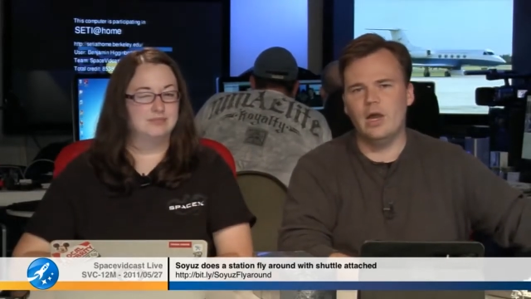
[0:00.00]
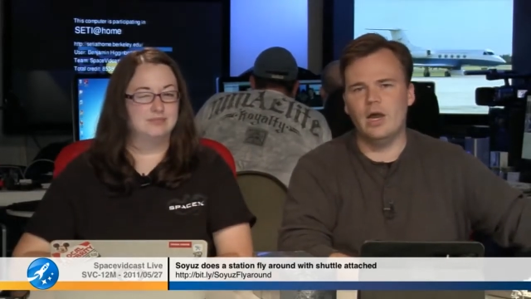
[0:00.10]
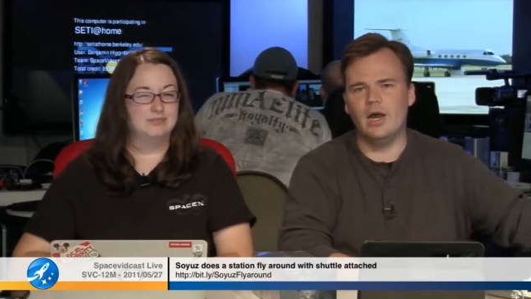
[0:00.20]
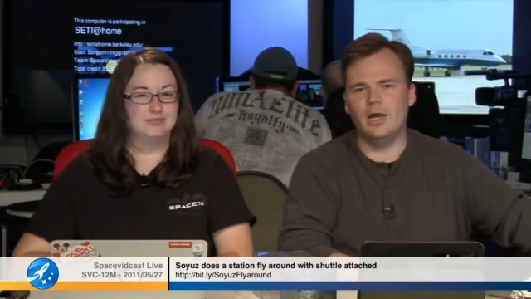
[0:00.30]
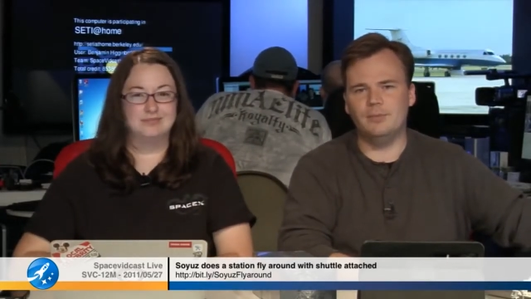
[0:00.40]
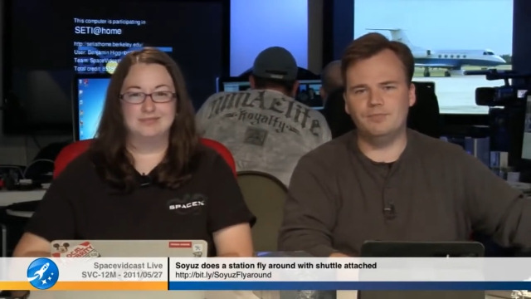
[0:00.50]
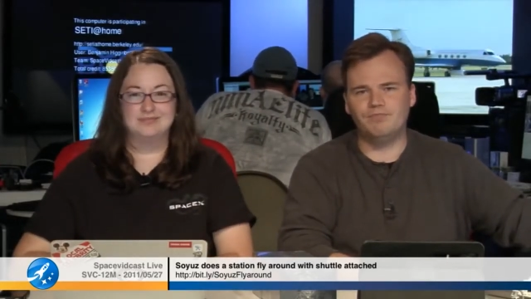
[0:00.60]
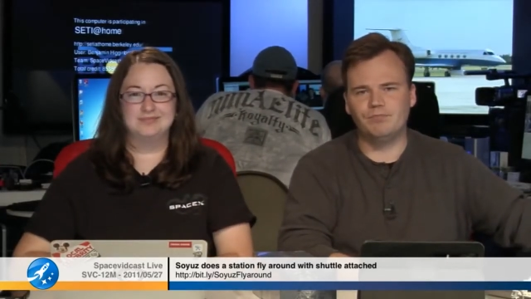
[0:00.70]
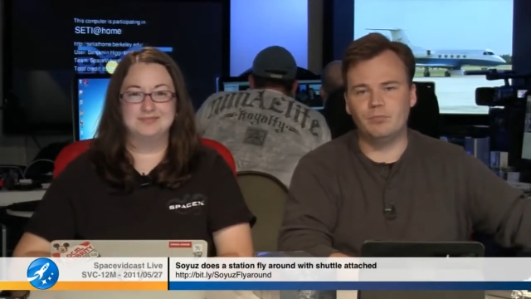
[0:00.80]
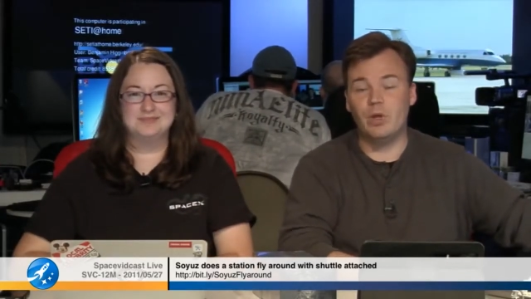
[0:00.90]
Speaker 1: Um,
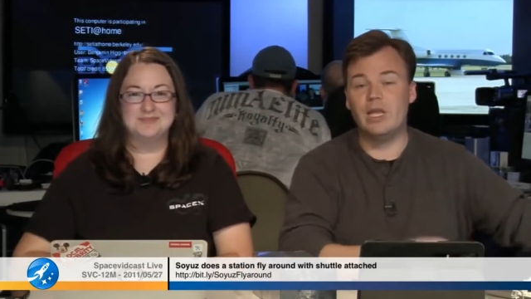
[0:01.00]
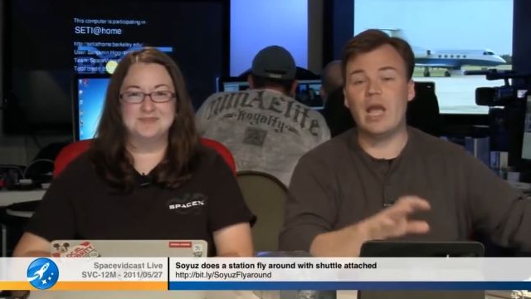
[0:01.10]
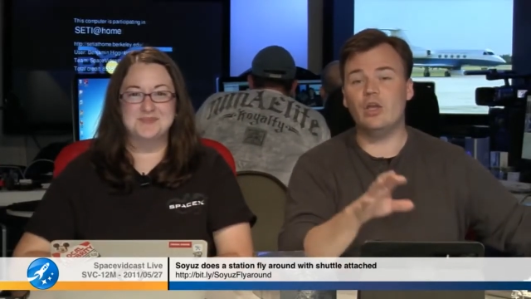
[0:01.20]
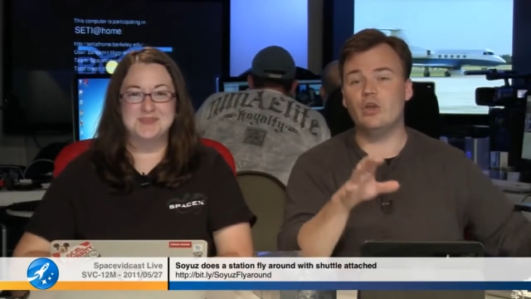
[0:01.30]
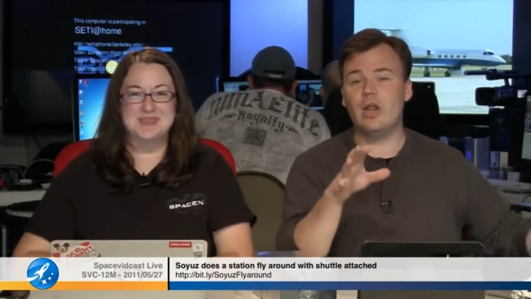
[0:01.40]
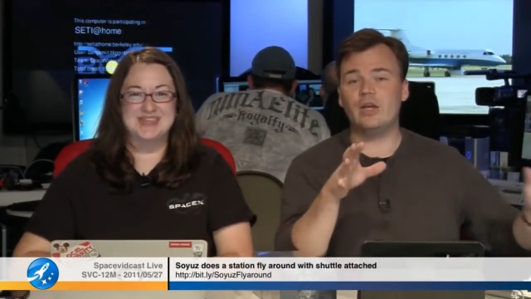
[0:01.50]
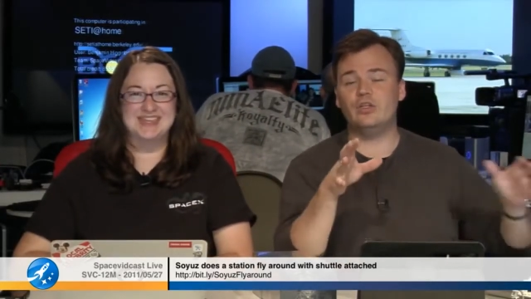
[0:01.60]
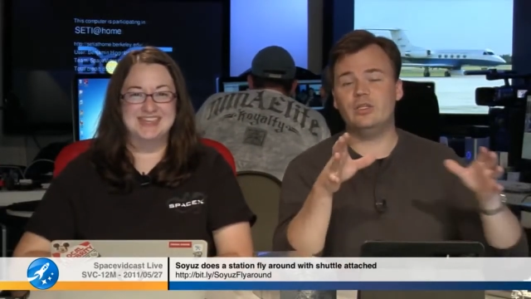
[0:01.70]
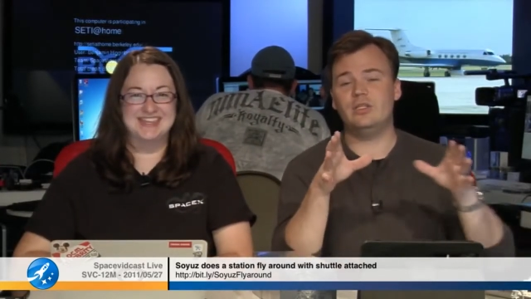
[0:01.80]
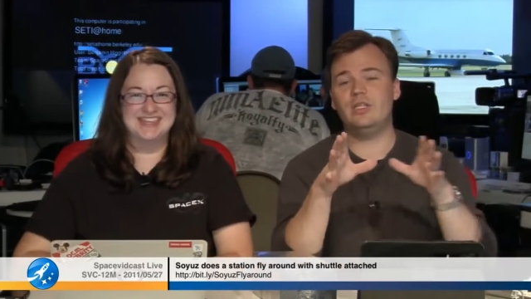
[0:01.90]
but yeah, you can
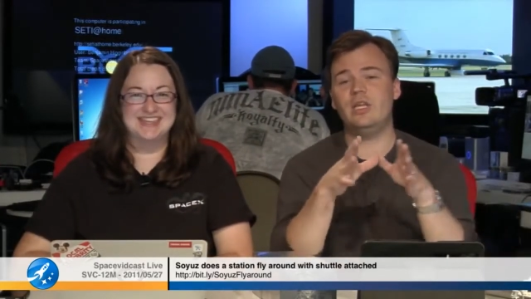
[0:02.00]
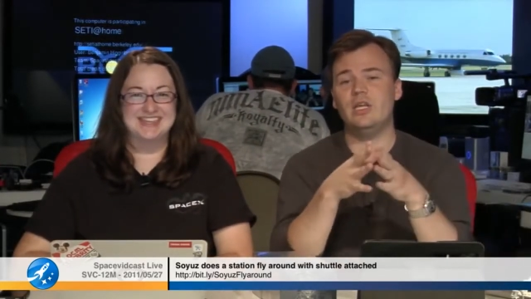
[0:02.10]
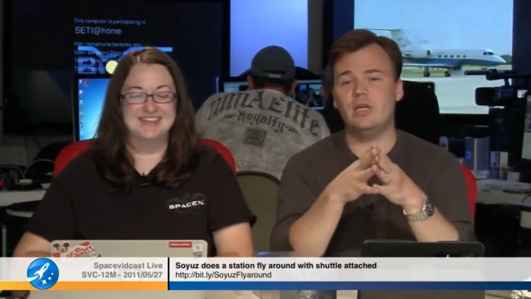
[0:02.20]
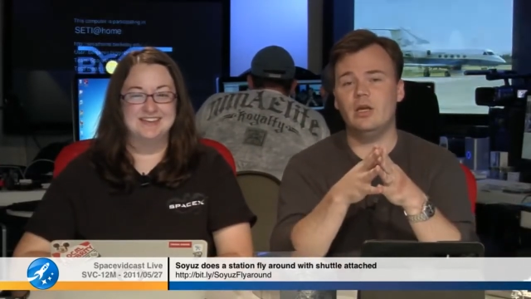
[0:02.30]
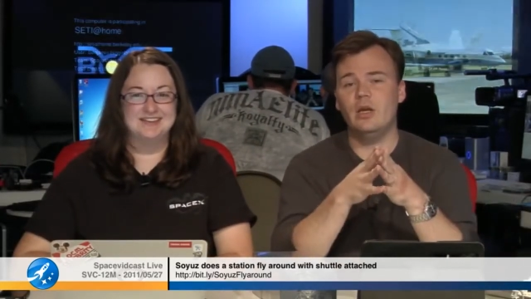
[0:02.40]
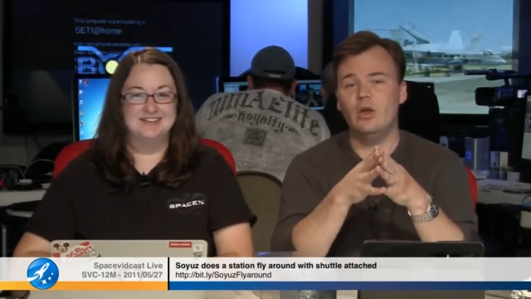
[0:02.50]
actually see